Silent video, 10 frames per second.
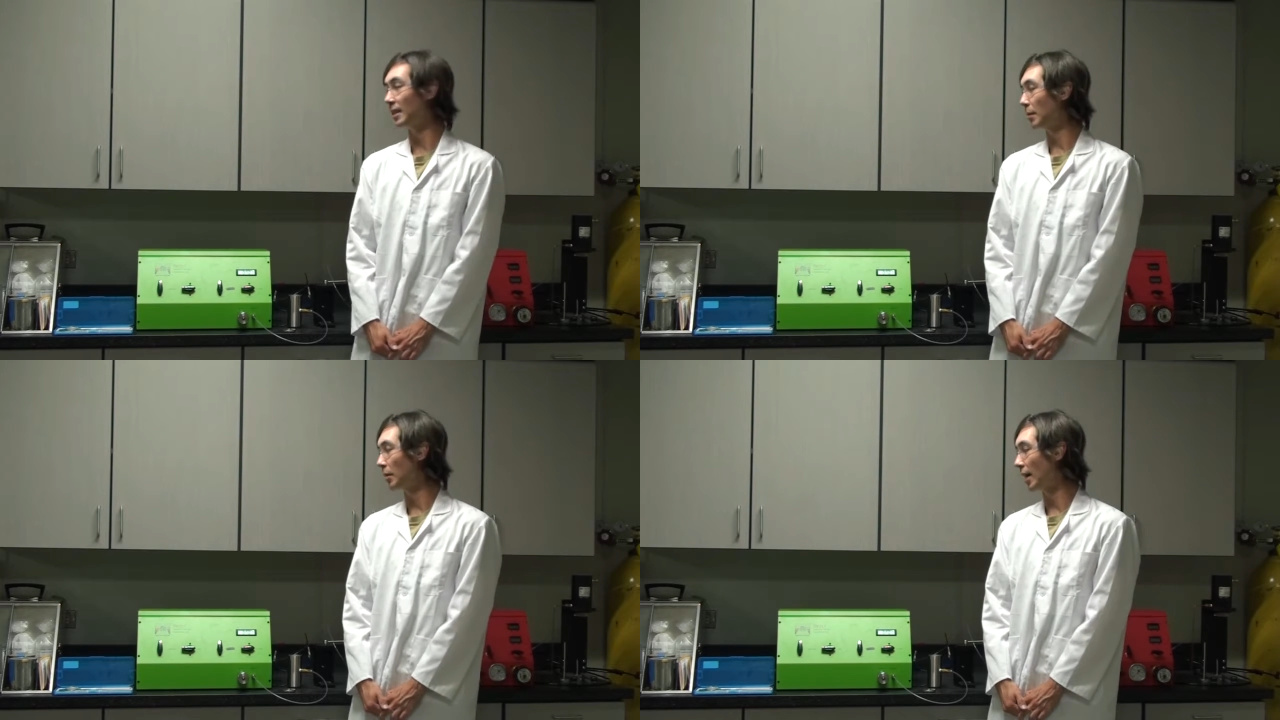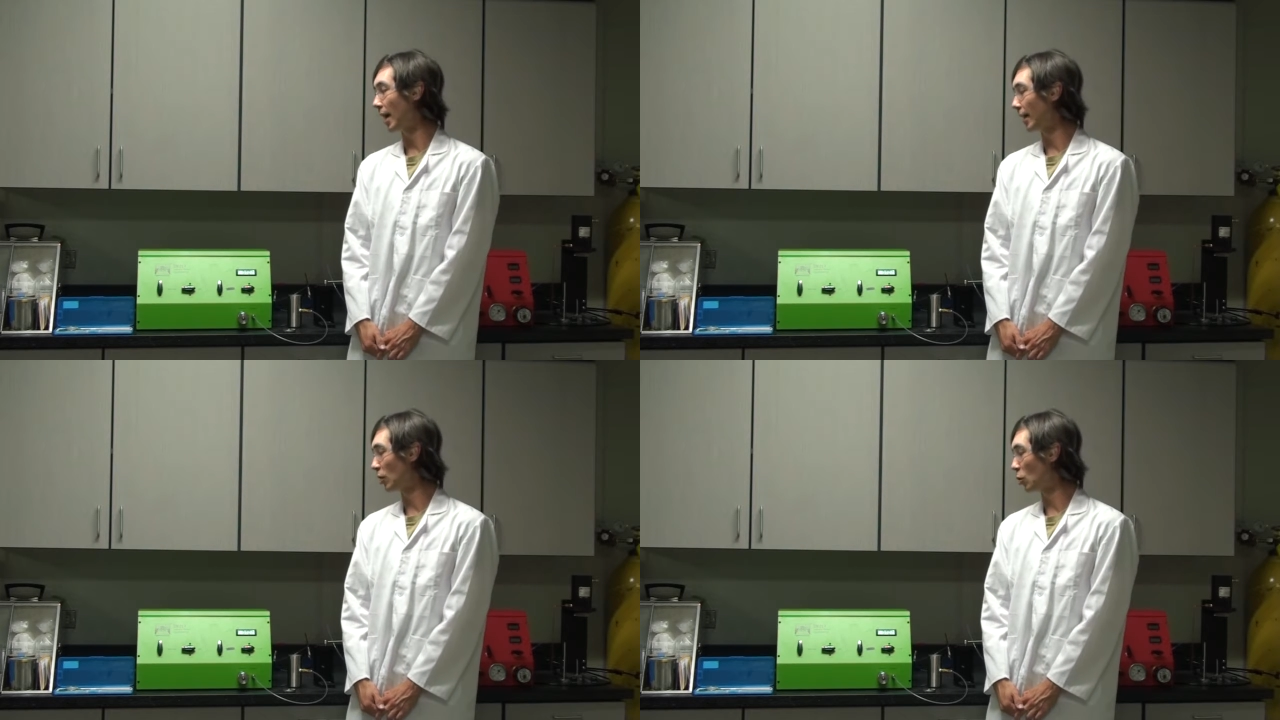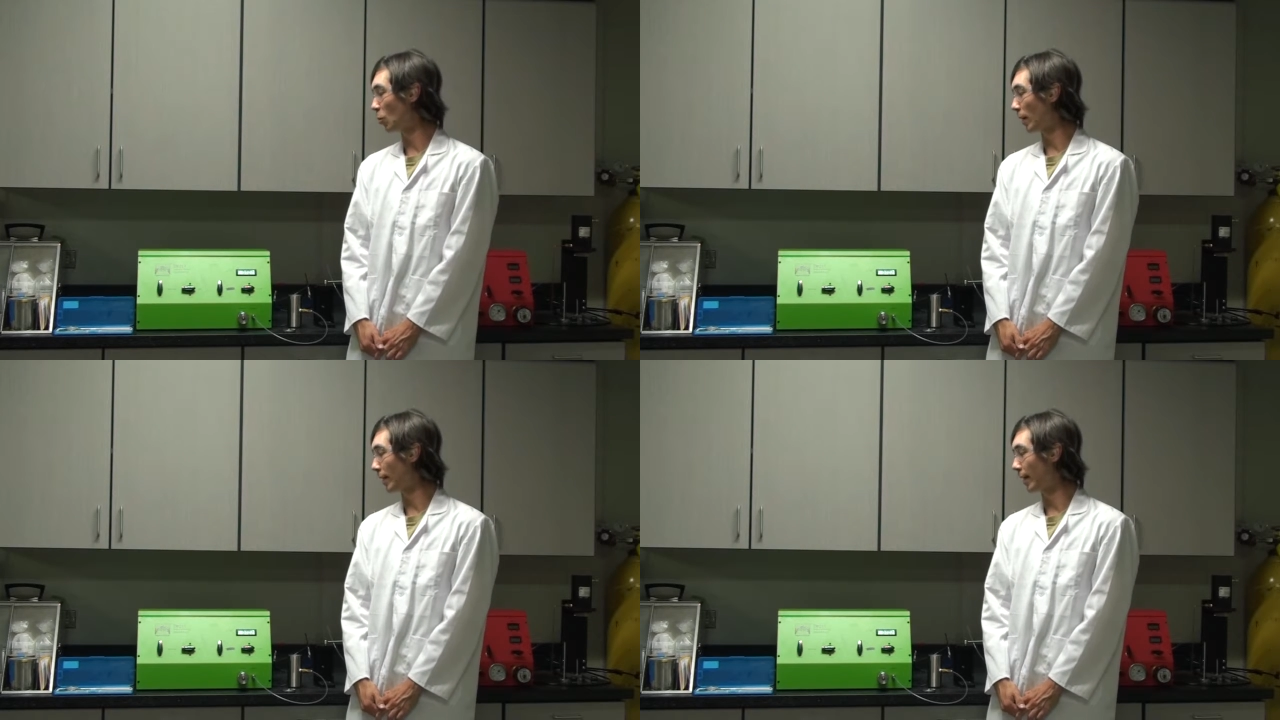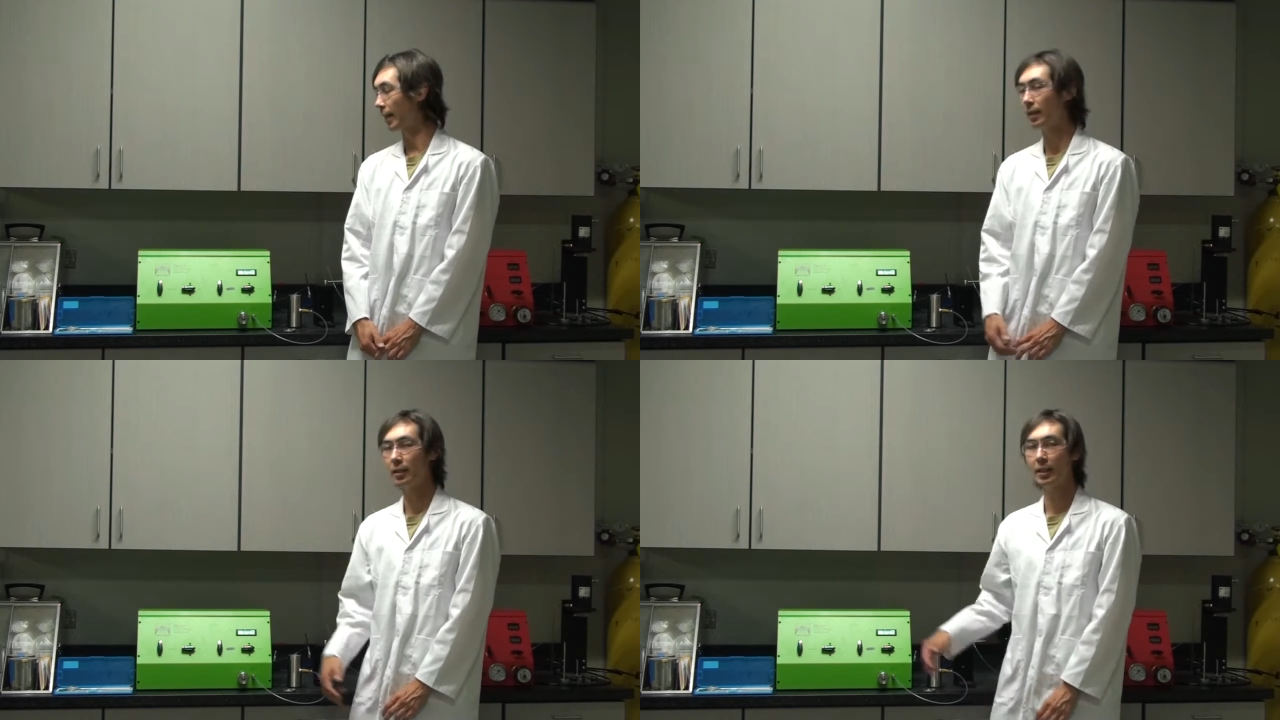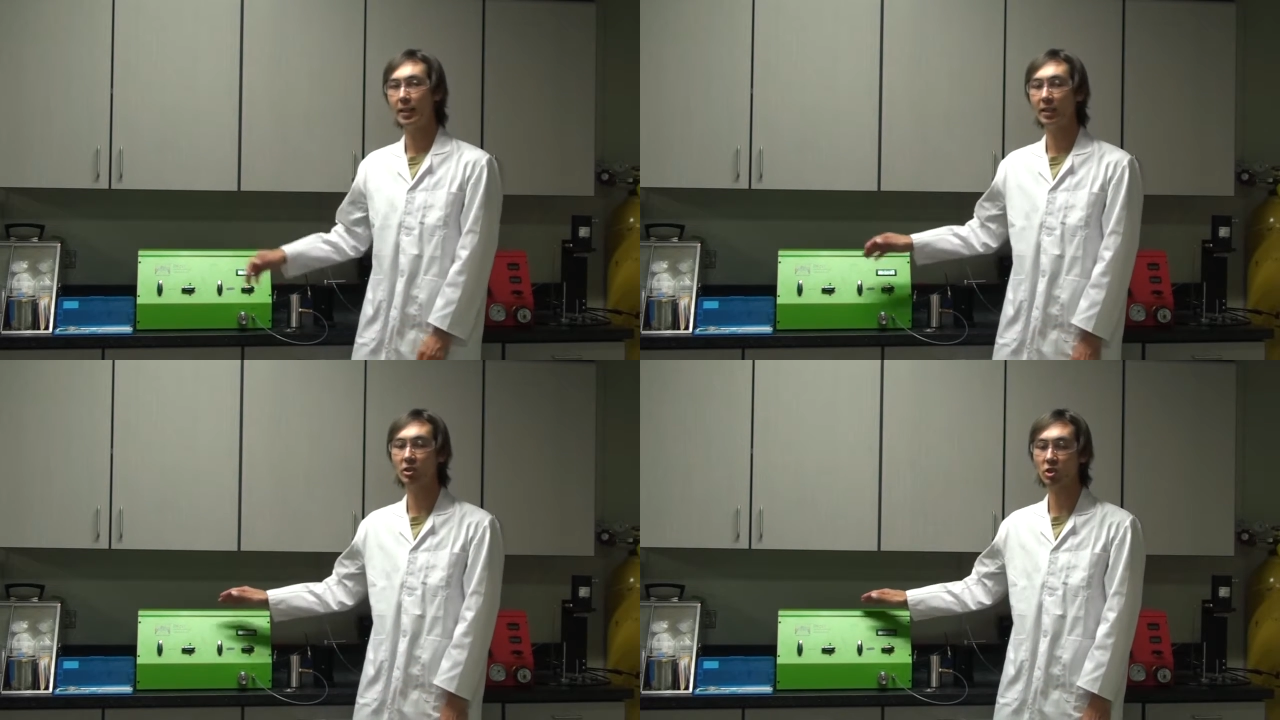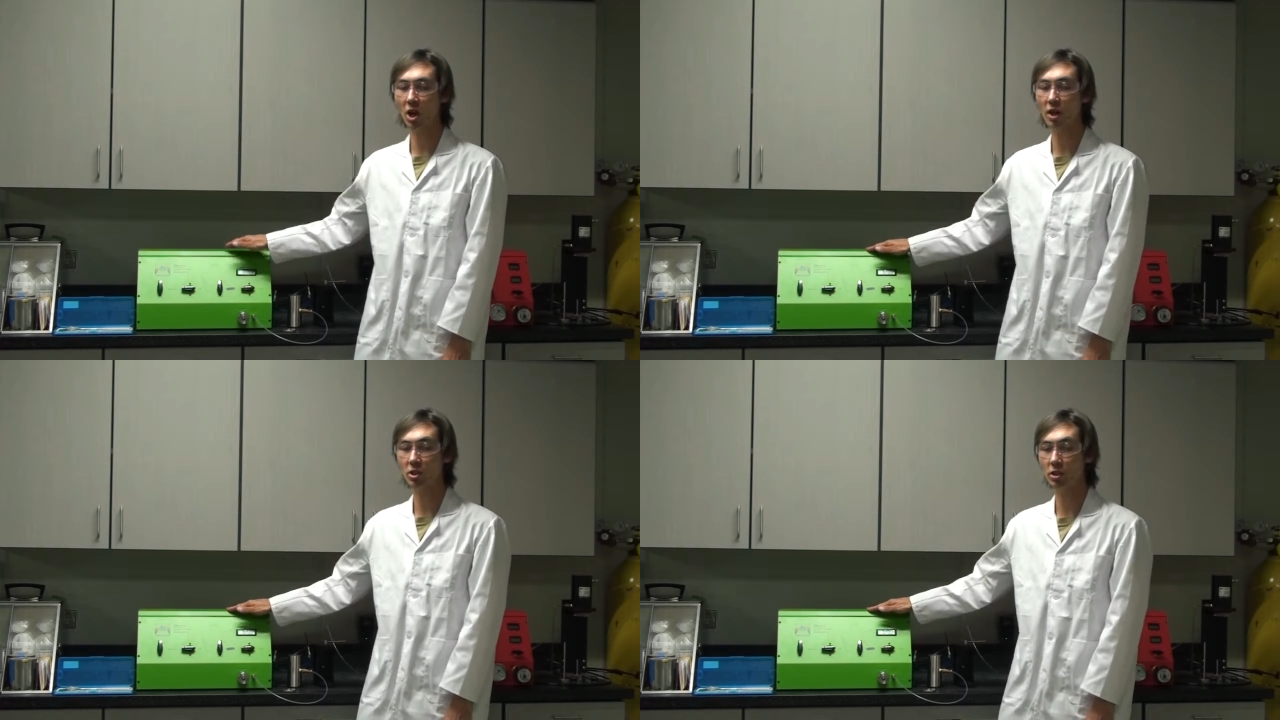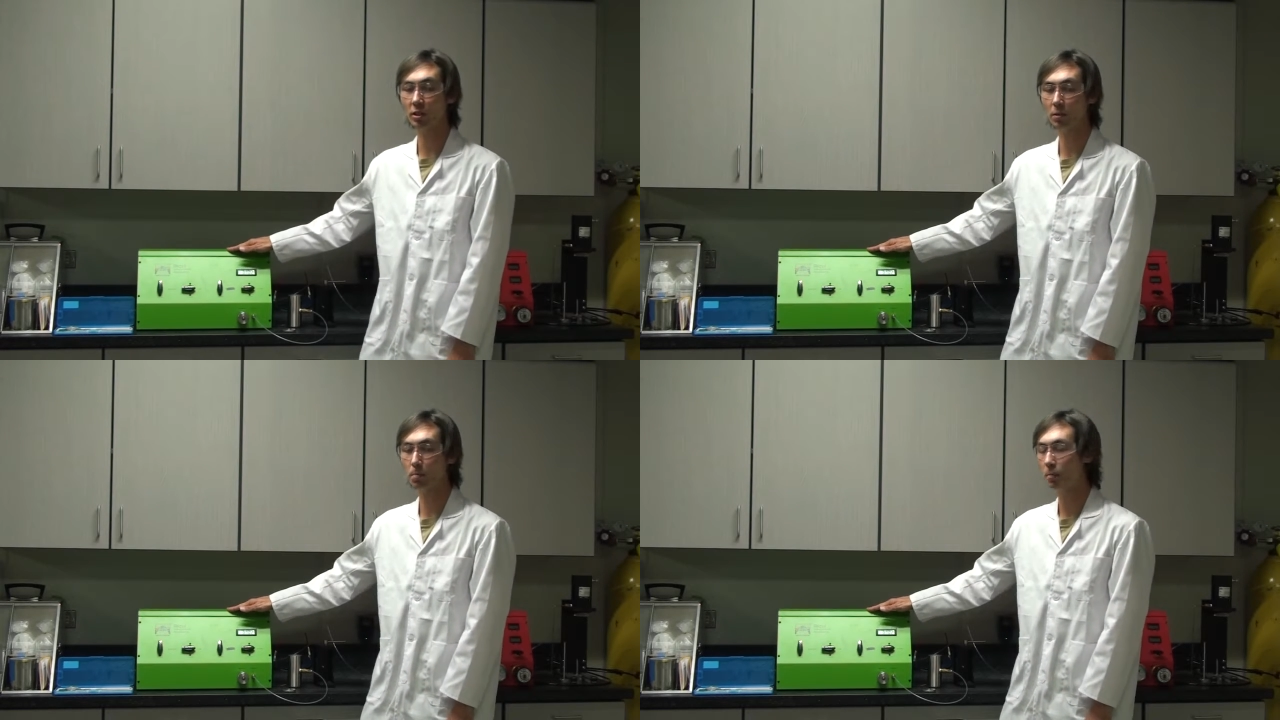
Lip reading: TPI 219 instructional